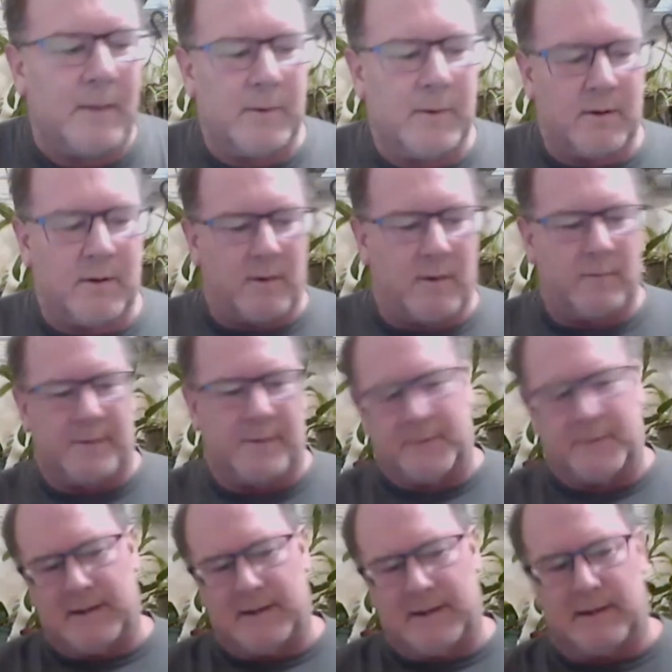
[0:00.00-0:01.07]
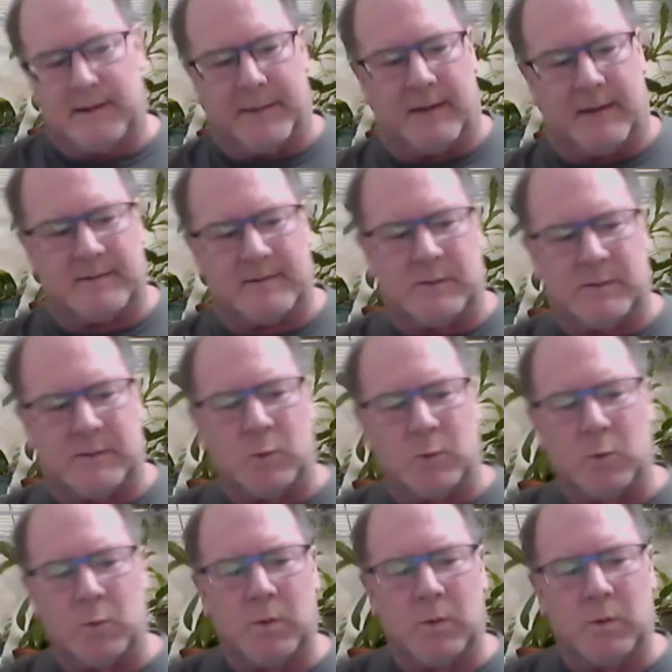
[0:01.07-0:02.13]
we are roughly at about
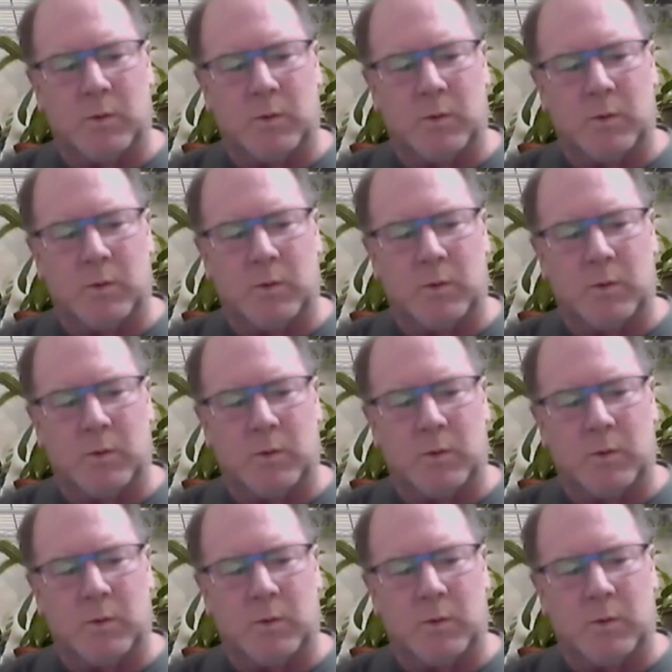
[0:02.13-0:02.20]
2.2,